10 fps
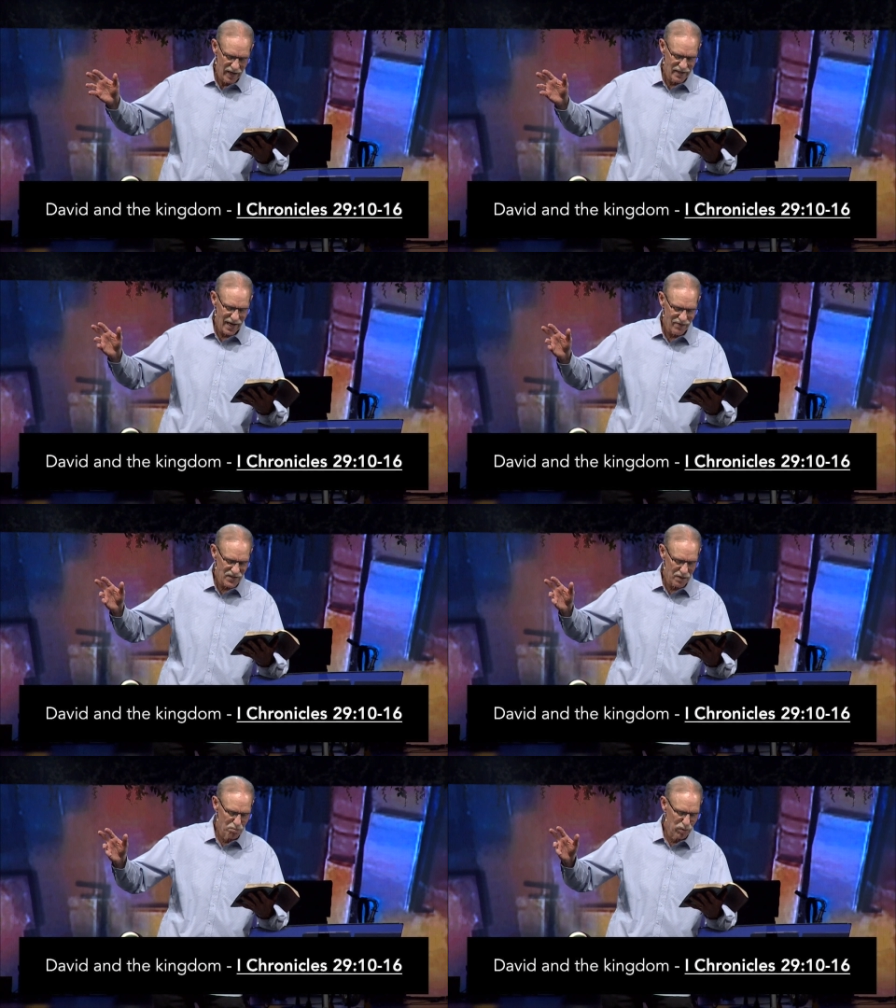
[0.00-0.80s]
And
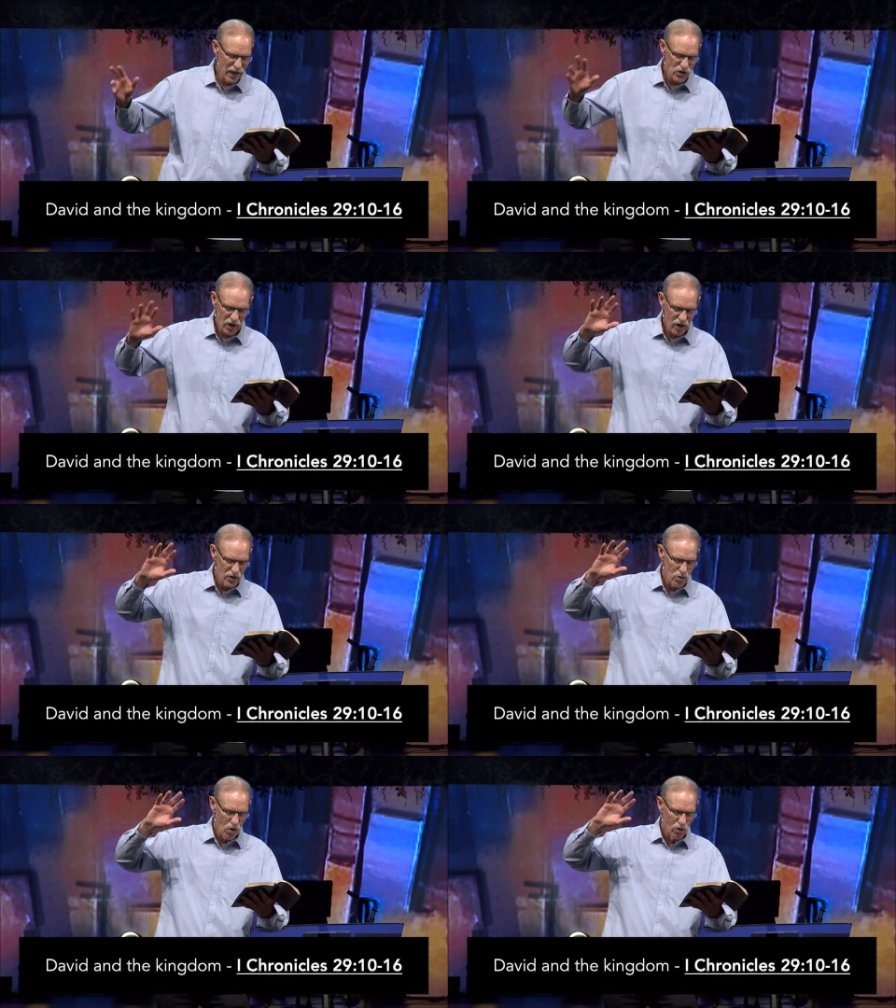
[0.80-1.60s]
David said, Blessed are
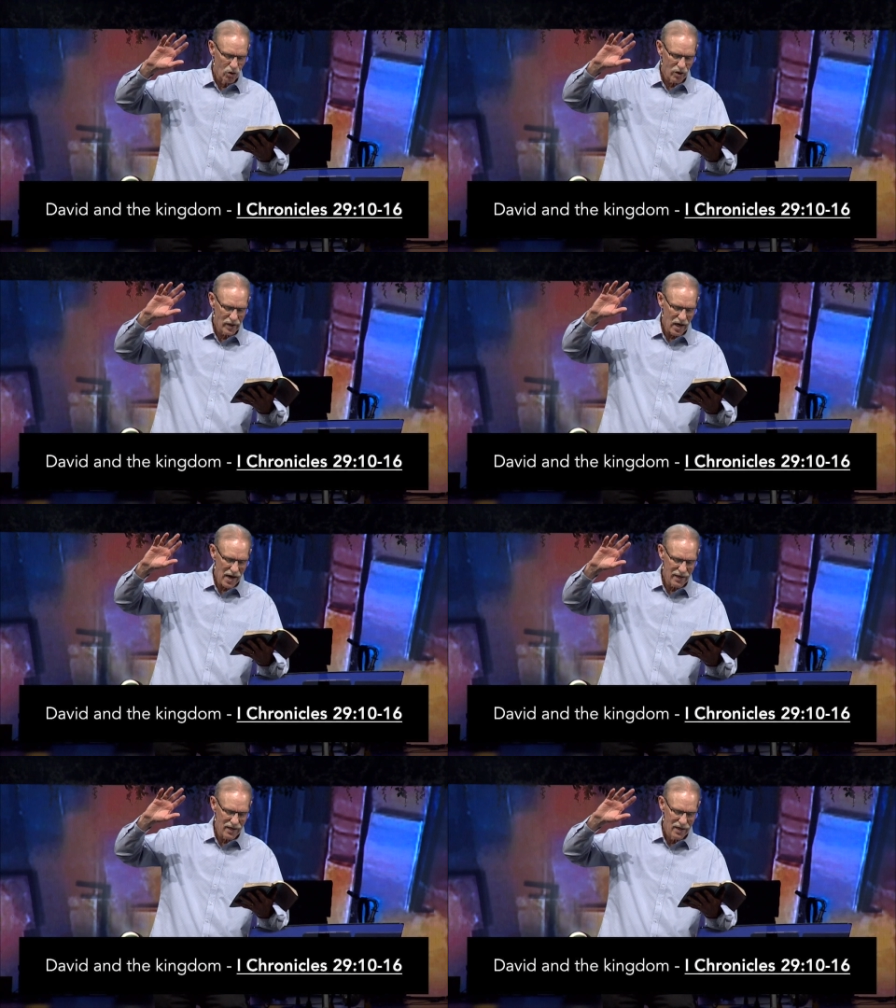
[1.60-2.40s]
you, O Lord
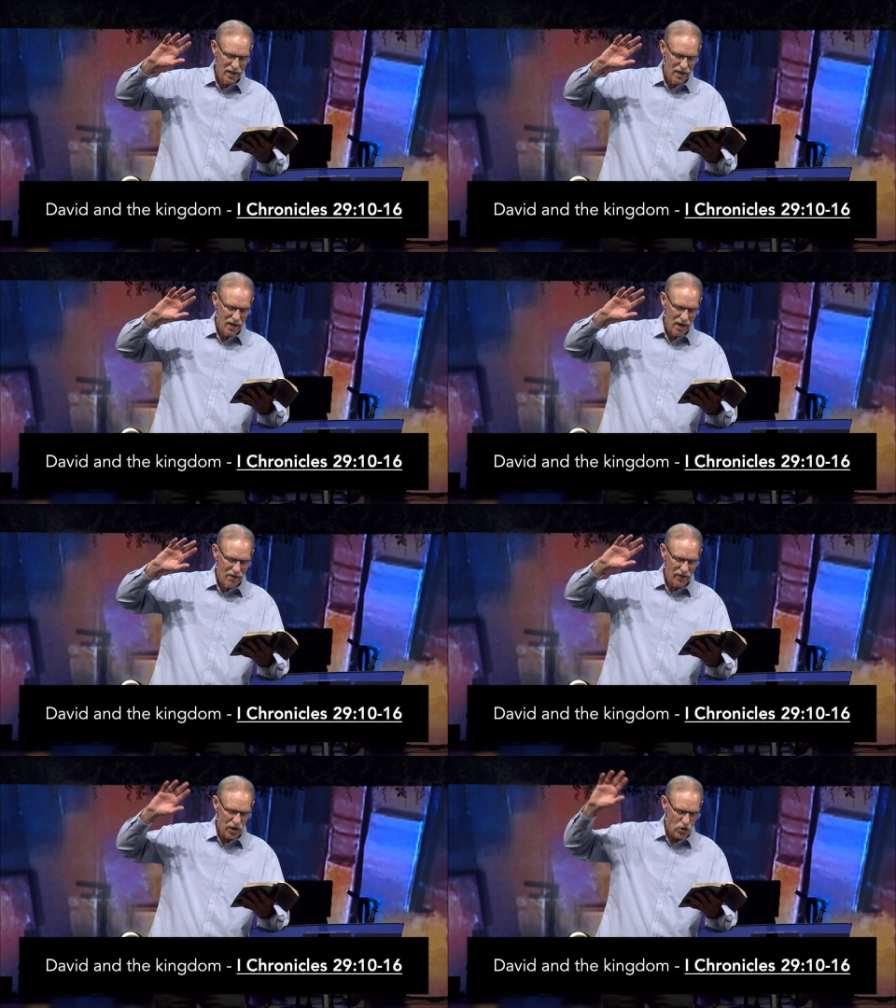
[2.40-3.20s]
God
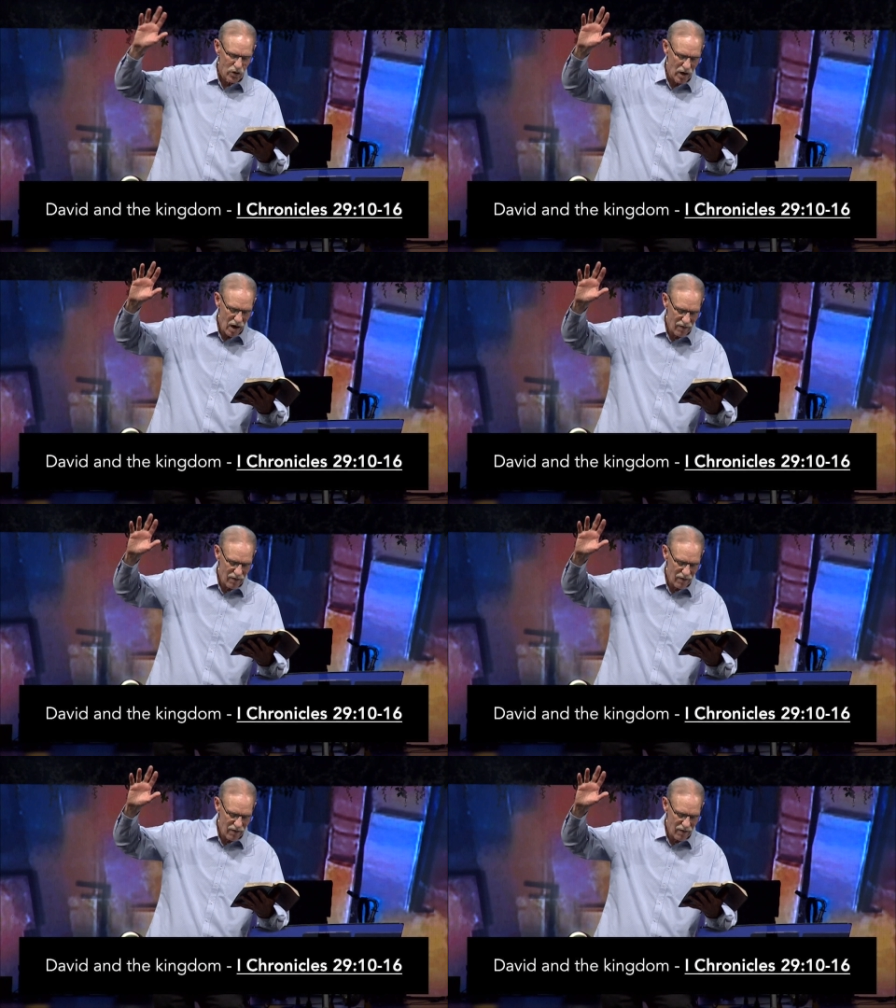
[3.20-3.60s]
of Israel,